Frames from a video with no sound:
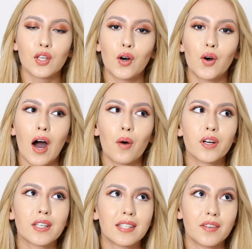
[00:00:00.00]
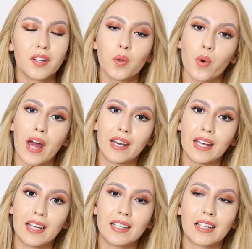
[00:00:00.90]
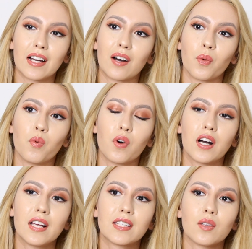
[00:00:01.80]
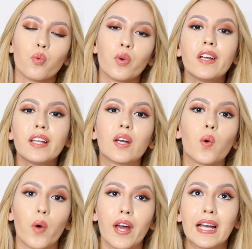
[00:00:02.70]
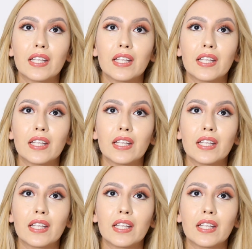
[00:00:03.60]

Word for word: So our civil wedding was really quick.